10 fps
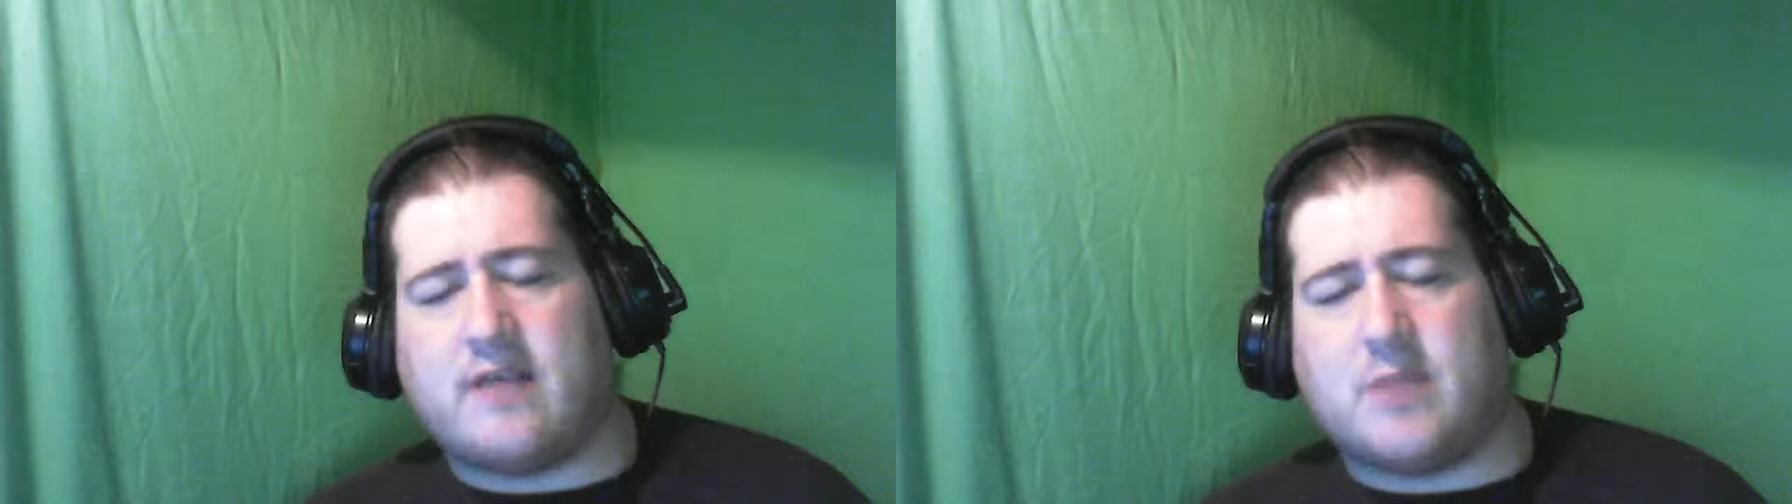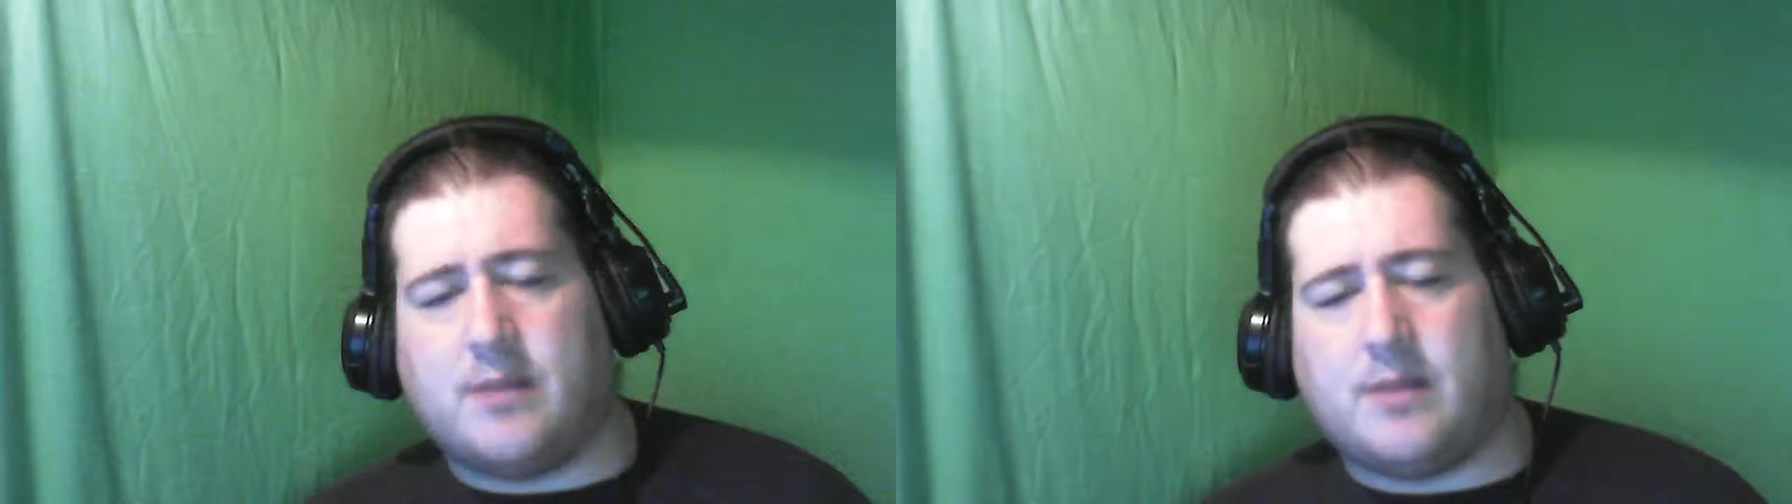
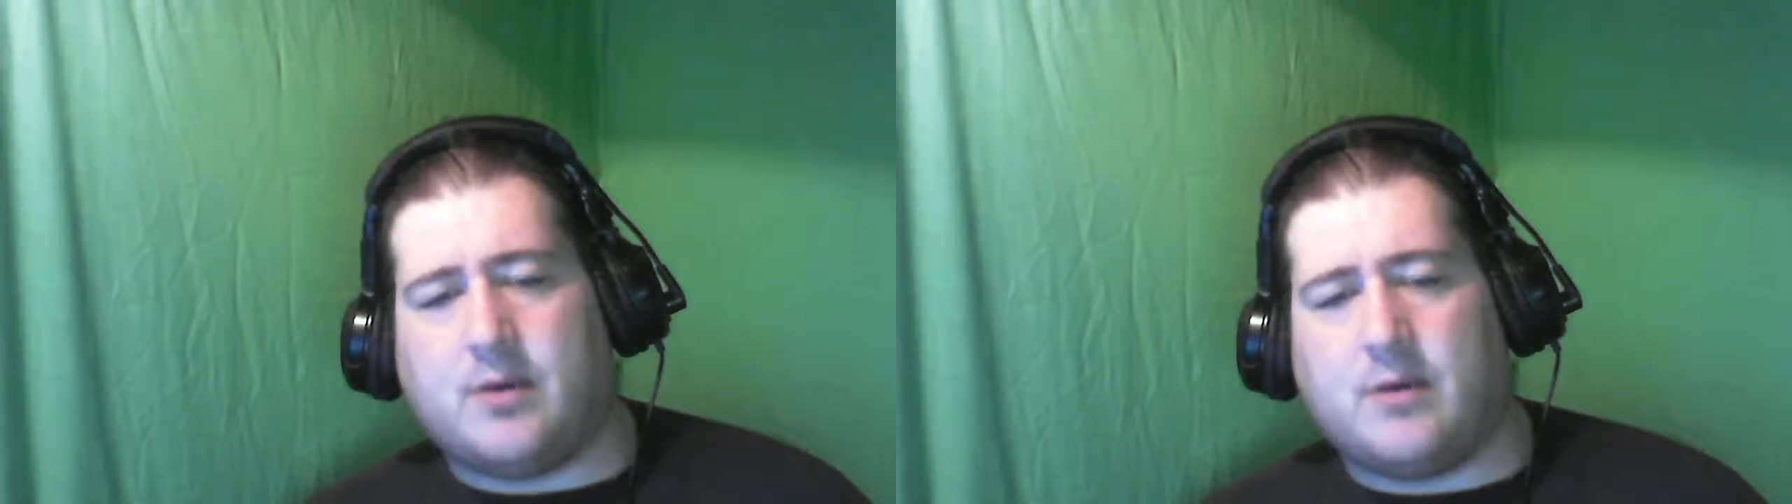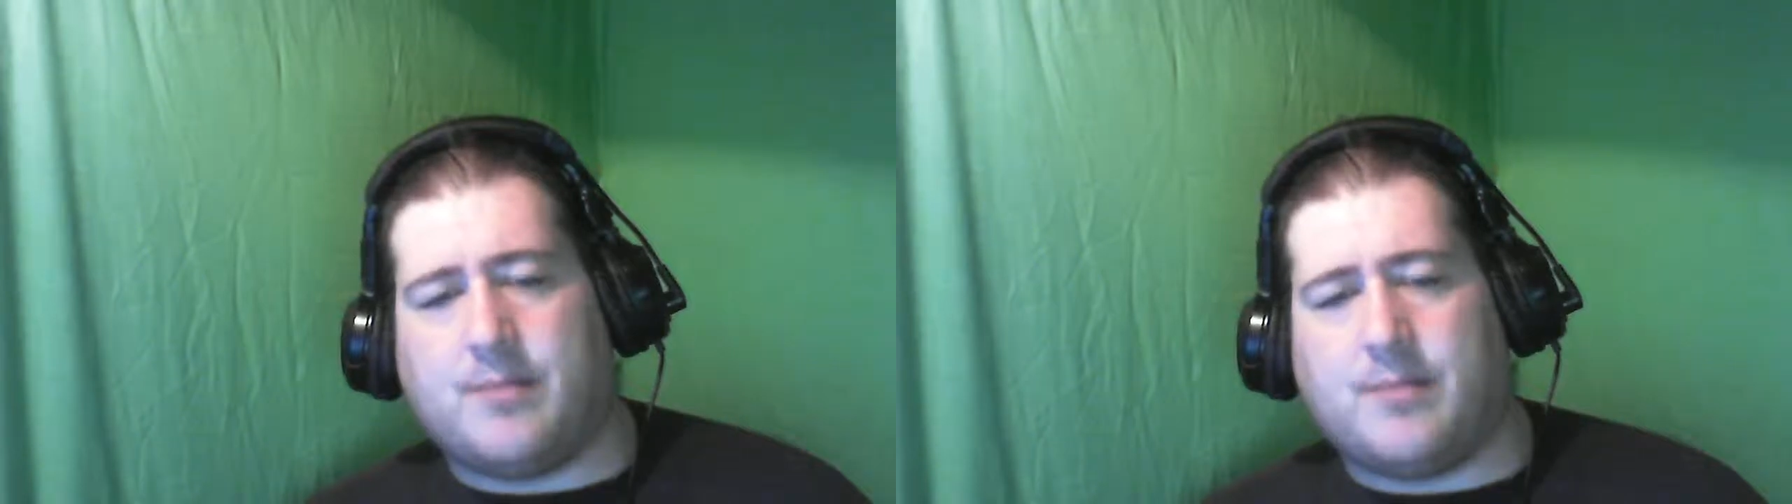part
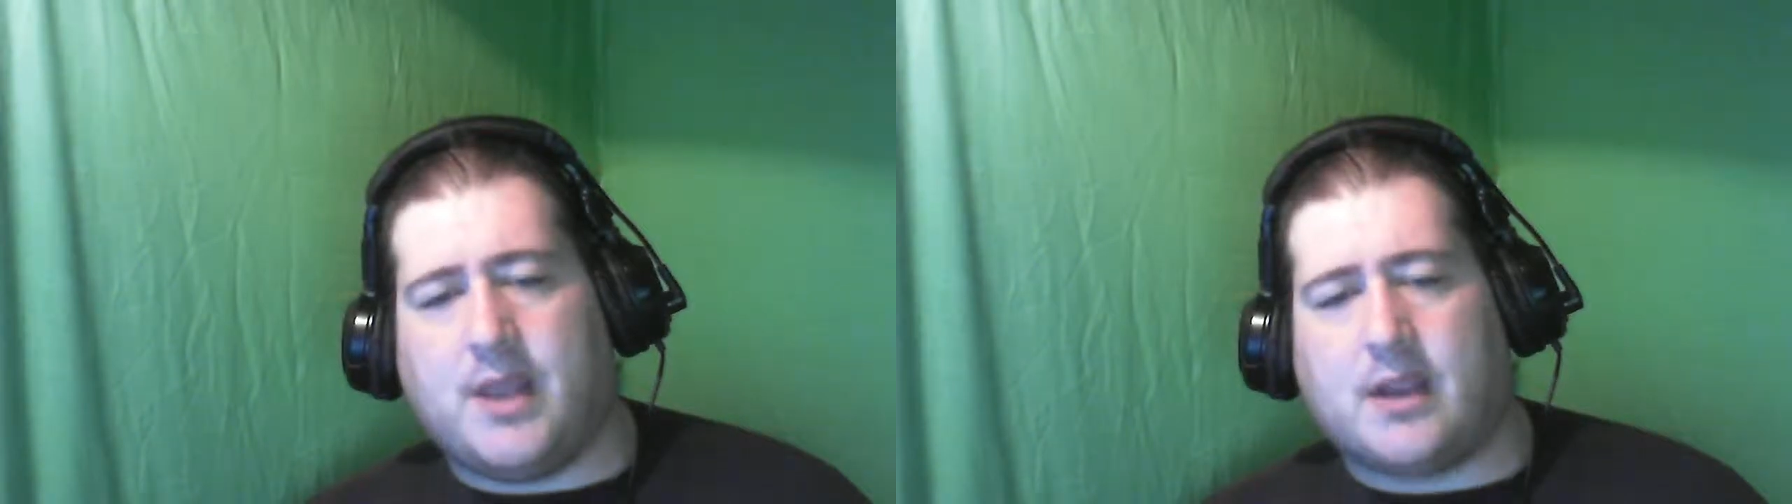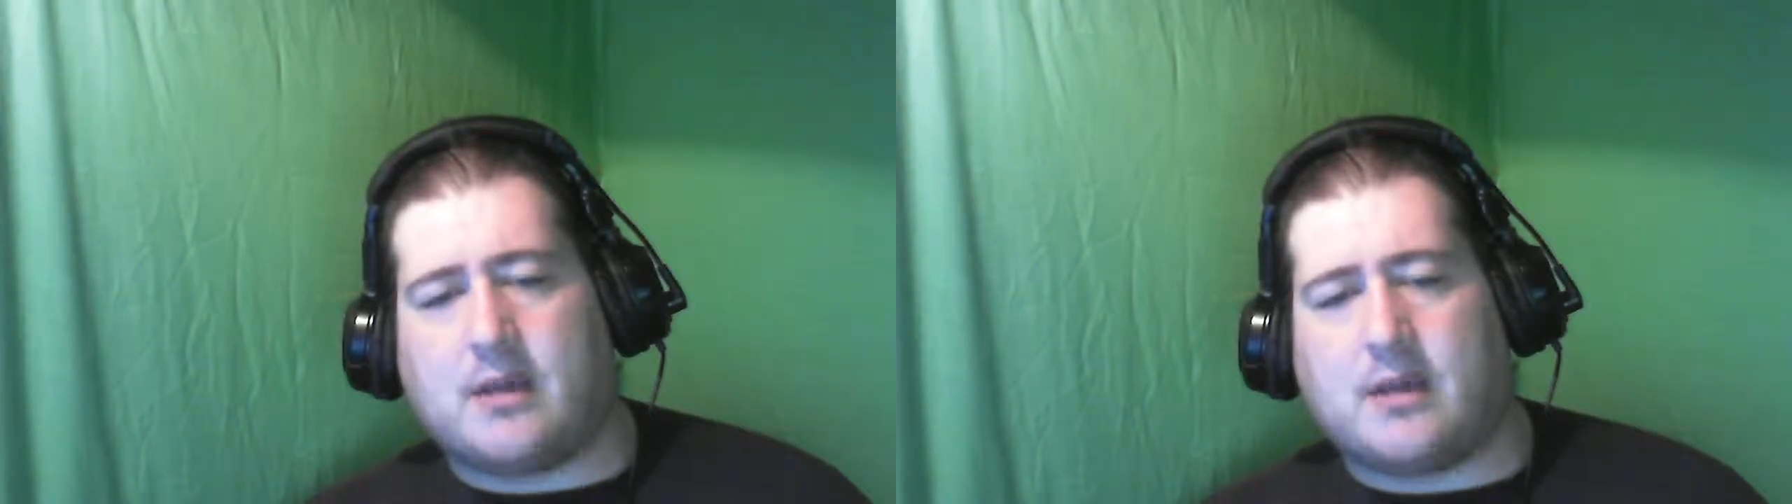B a
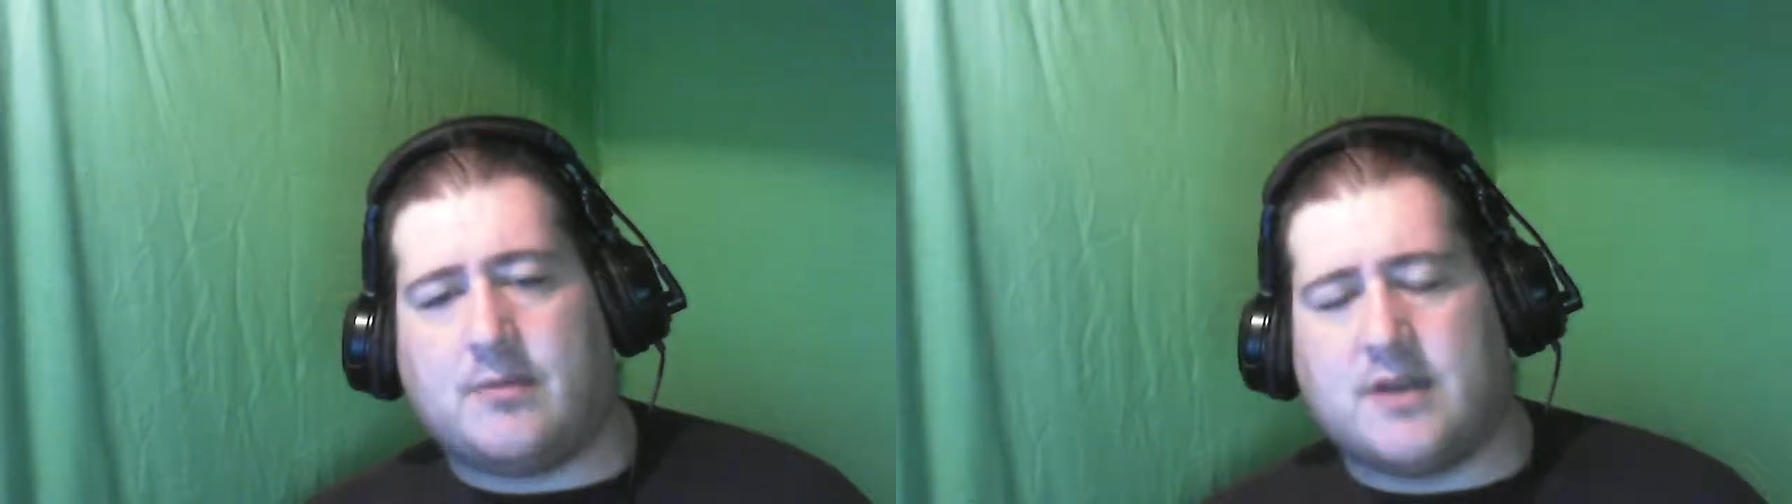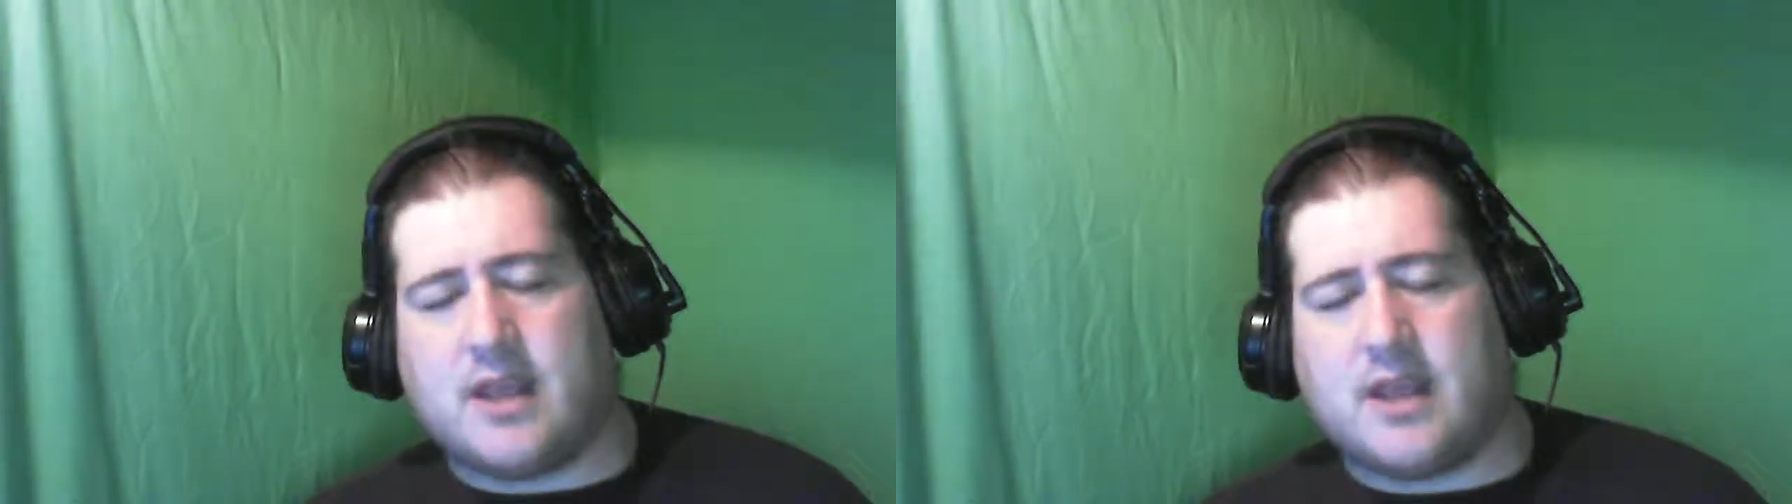couple
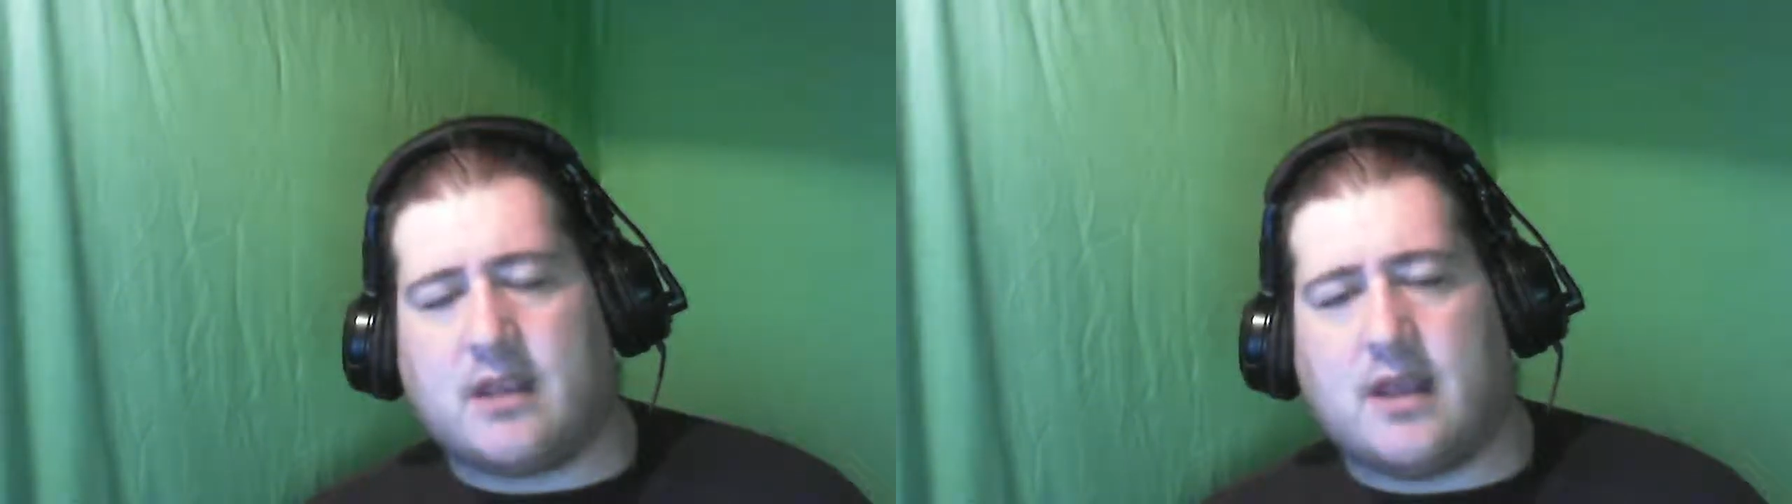days later,